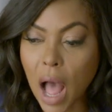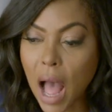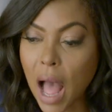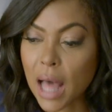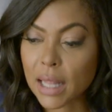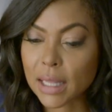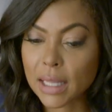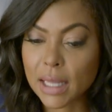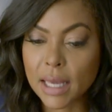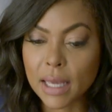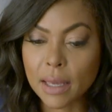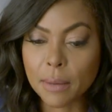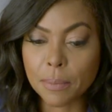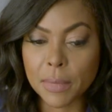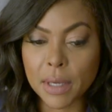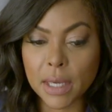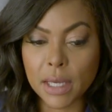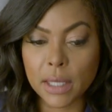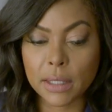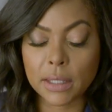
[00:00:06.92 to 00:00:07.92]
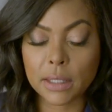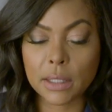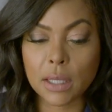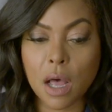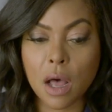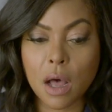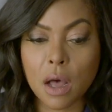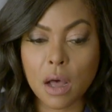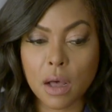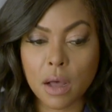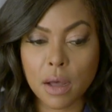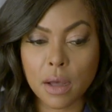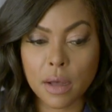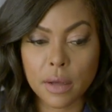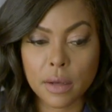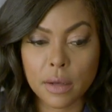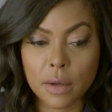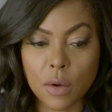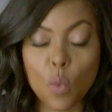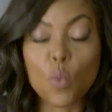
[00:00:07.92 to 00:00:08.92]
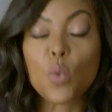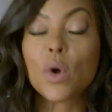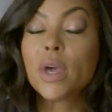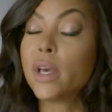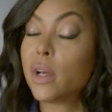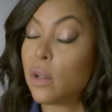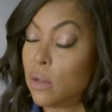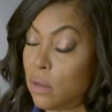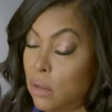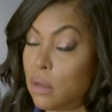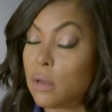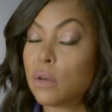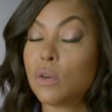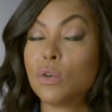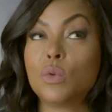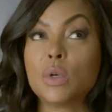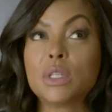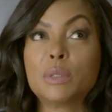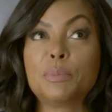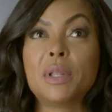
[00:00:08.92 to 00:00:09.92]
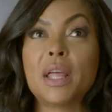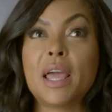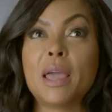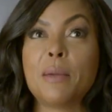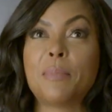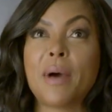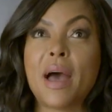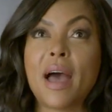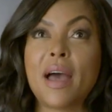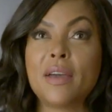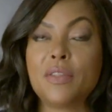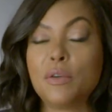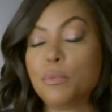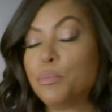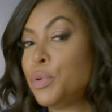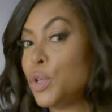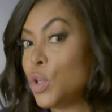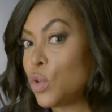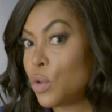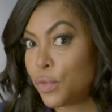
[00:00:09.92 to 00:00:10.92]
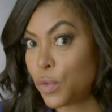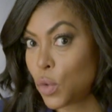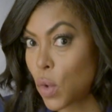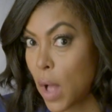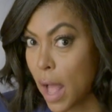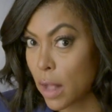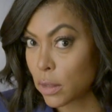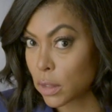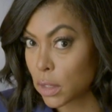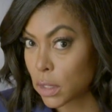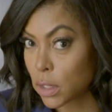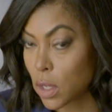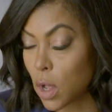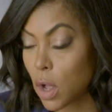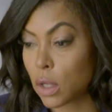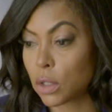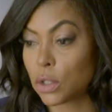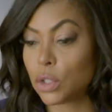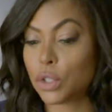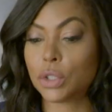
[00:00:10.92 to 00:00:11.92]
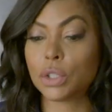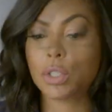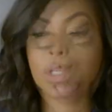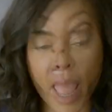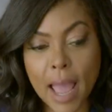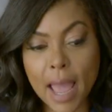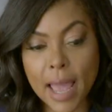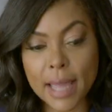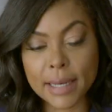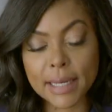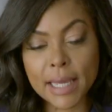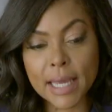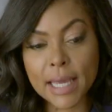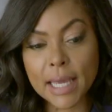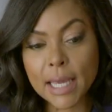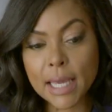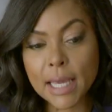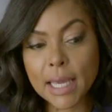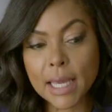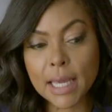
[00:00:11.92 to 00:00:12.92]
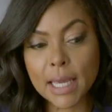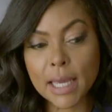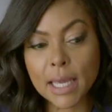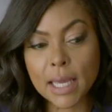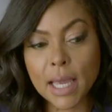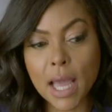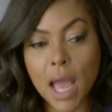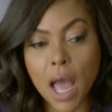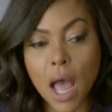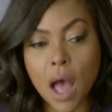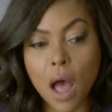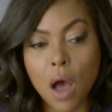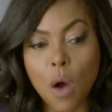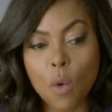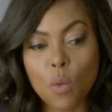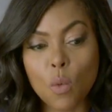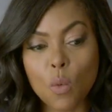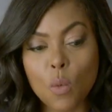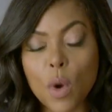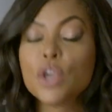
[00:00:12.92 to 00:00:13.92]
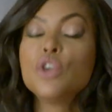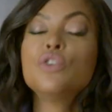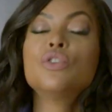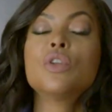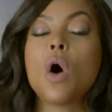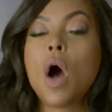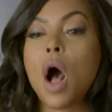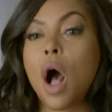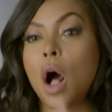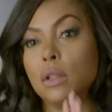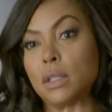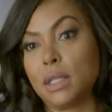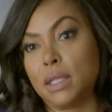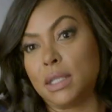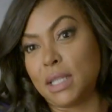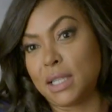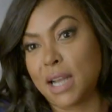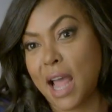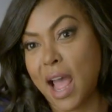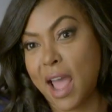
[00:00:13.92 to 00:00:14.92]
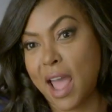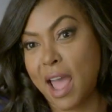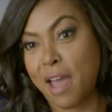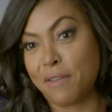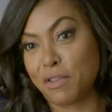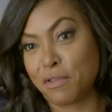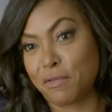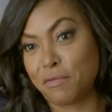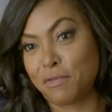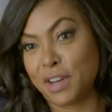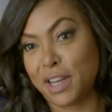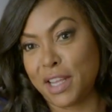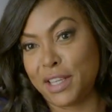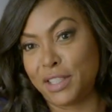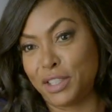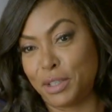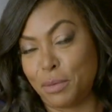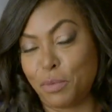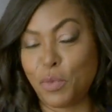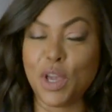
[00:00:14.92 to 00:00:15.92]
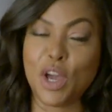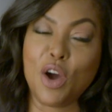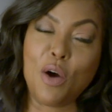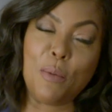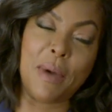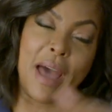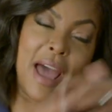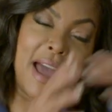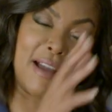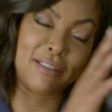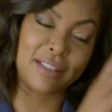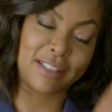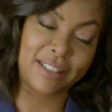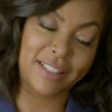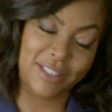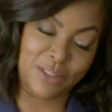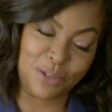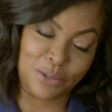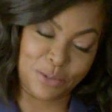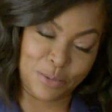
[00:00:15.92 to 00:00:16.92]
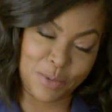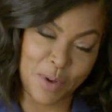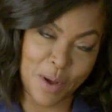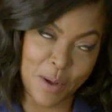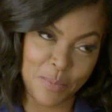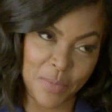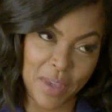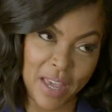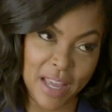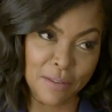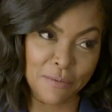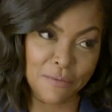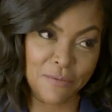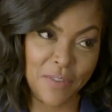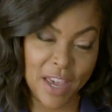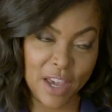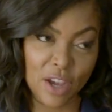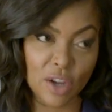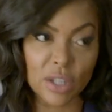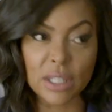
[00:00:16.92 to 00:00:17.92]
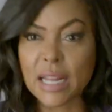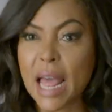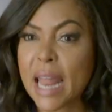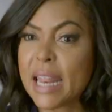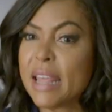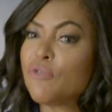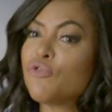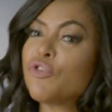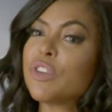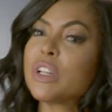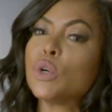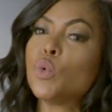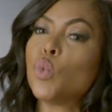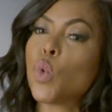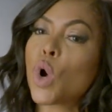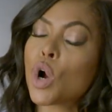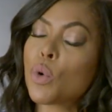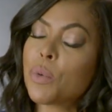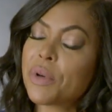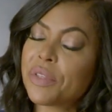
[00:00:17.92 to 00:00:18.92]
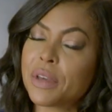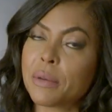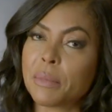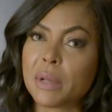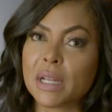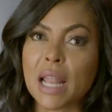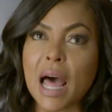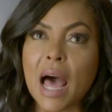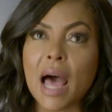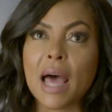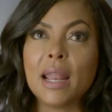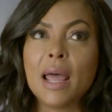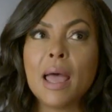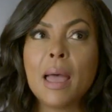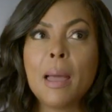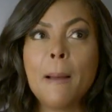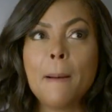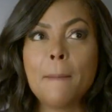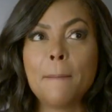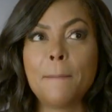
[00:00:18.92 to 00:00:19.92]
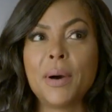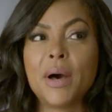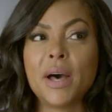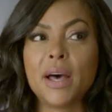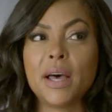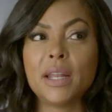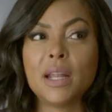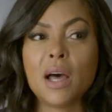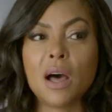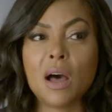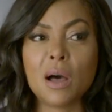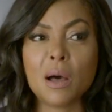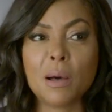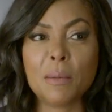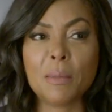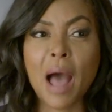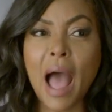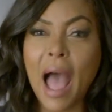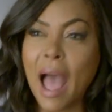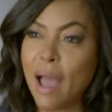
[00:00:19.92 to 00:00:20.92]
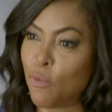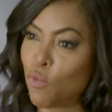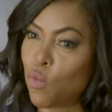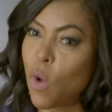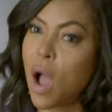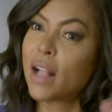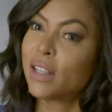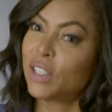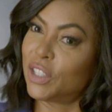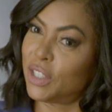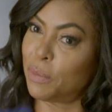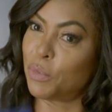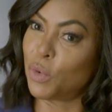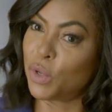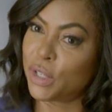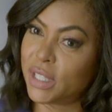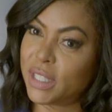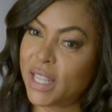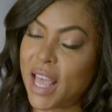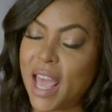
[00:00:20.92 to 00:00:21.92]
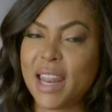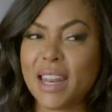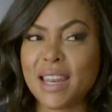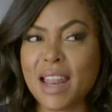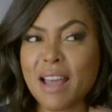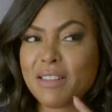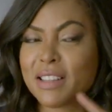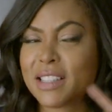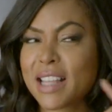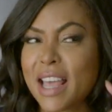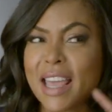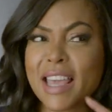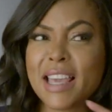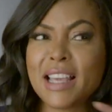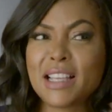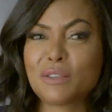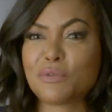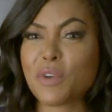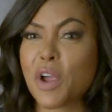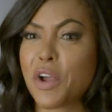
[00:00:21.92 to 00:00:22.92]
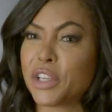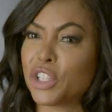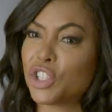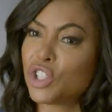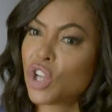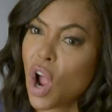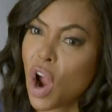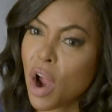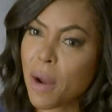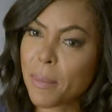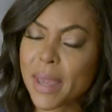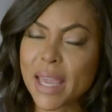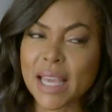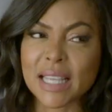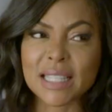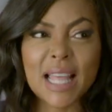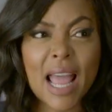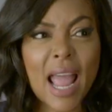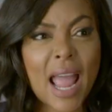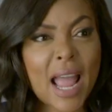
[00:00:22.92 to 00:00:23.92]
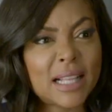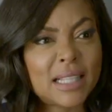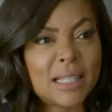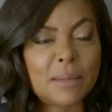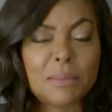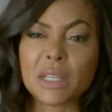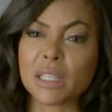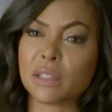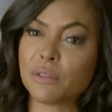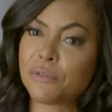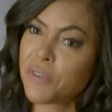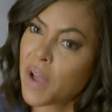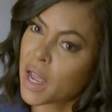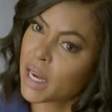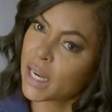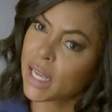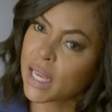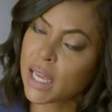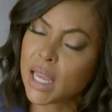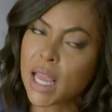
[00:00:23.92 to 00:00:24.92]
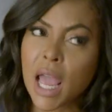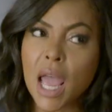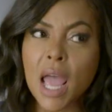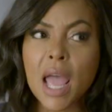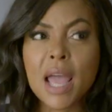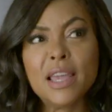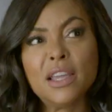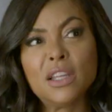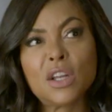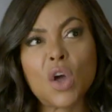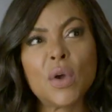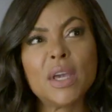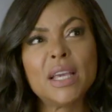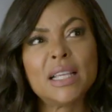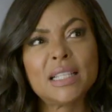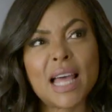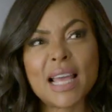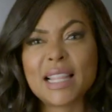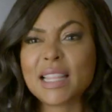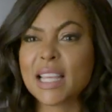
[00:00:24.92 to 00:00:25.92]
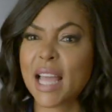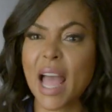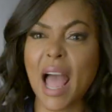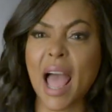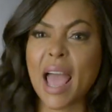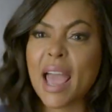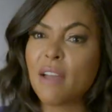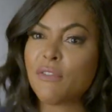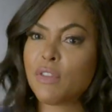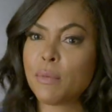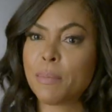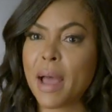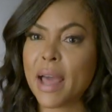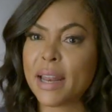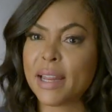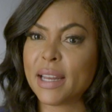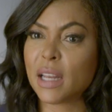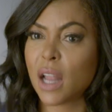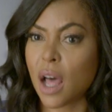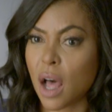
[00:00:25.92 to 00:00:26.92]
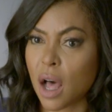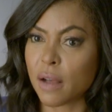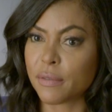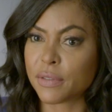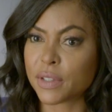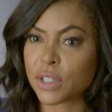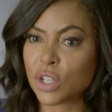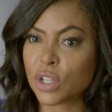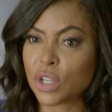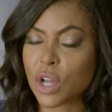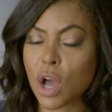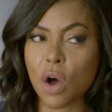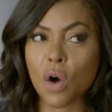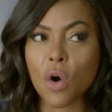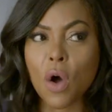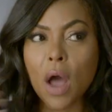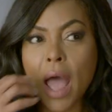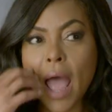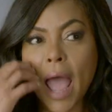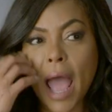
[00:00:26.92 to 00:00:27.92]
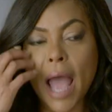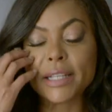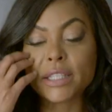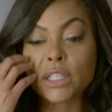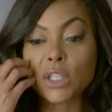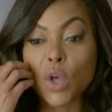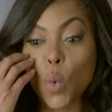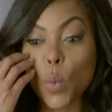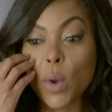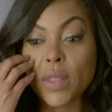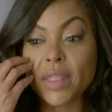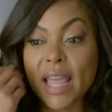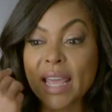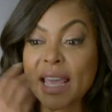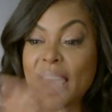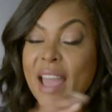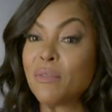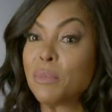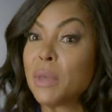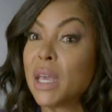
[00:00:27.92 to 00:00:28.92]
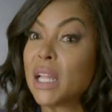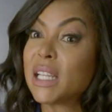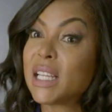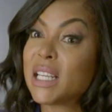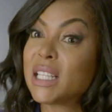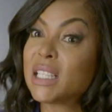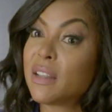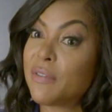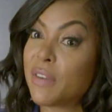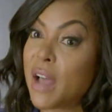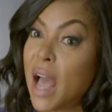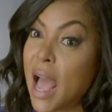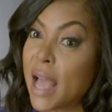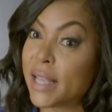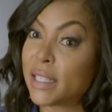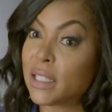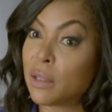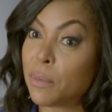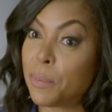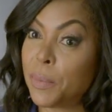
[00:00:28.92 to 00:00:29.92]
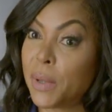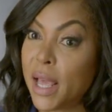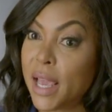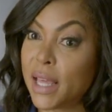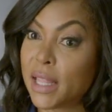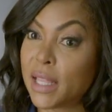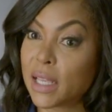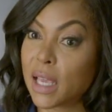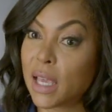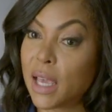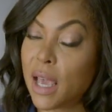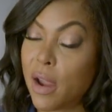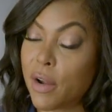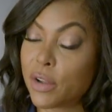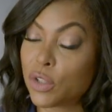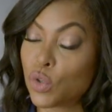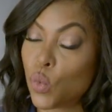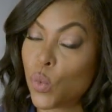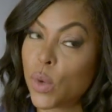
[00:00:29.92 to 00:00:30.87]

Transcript: Ali meets uh, Will, who was played by the beautiful Aldis Hodge. And he, well, you know, Aldis and I have a relationship. We go back to um, Hidden Figures, and I didn't really work with him a lot, but um, I watched him on set, and I was like, he's very charming, he's handsome, he's funny. You know, he's like the guy everybody loves, you know? And so when they gave me a list of guys to play the character